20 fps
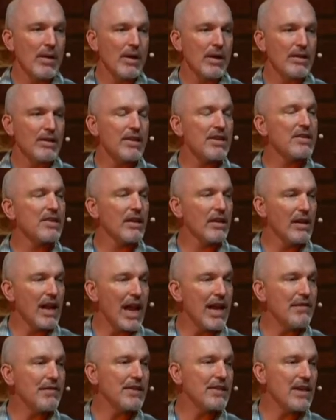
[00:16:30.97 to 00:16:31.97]
Does the
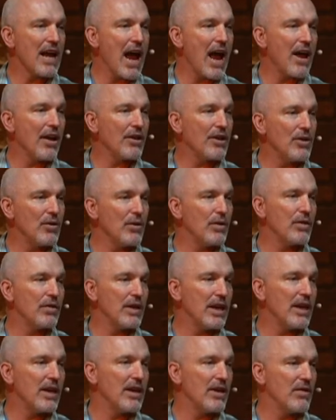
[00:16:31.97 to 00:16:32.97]
lifestyle you
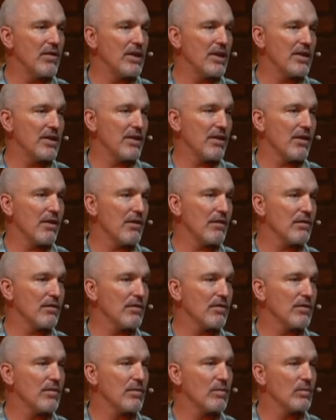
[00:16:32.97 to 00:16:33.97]
think you
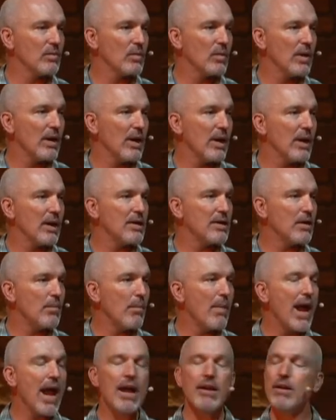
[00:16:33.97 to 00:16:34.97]
deserve
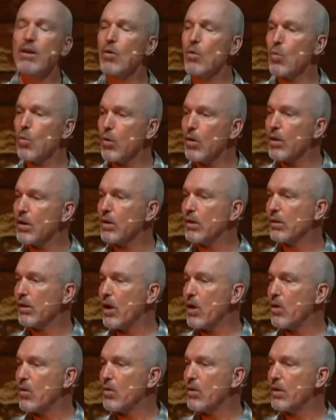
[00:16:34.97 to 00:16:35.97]
demand a
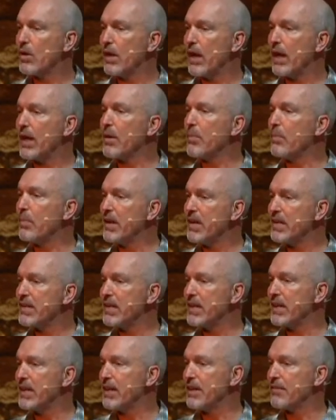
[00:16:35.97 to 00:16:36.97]
workload and a
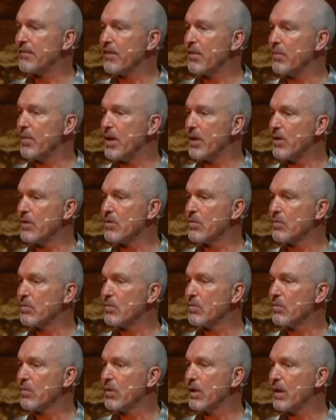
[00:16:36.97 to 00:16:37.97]
busyness from you
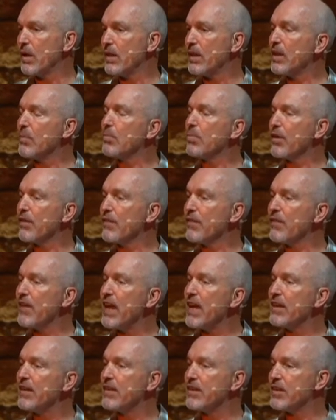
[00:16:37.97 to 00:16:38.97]
that
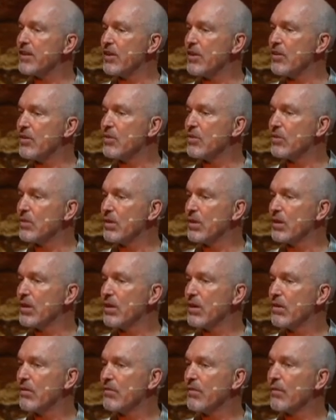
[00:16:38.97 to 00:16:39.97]
prevents you
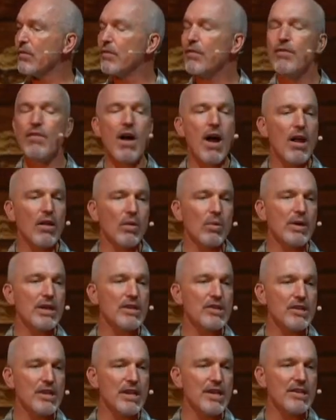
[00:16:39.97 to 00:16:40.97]
from following
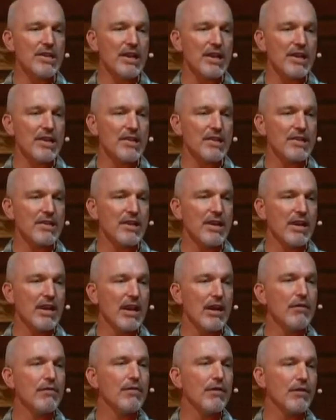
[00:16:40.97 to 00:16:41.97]
Jesus
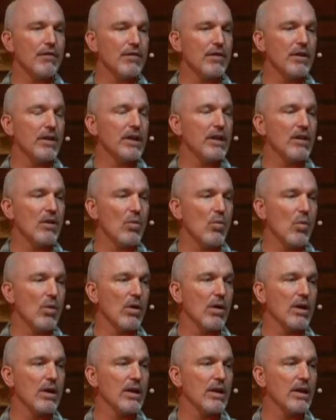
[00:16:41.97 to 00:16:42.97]
and fulfilling the
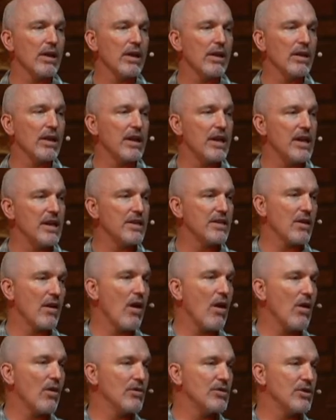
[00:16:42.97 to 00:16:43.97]
work that He's
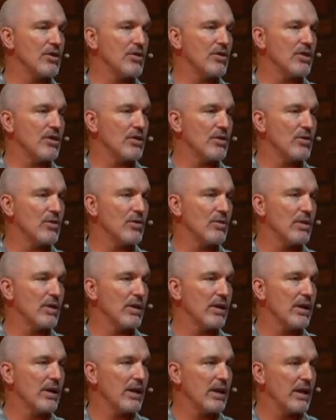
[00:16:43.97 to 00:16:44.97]
called you to
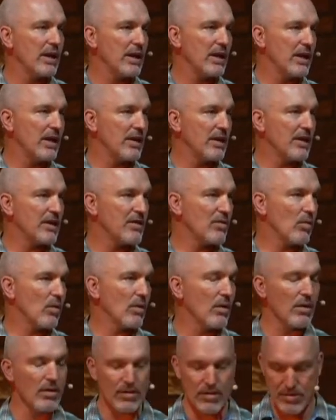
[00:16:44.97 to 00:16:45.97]
in this world?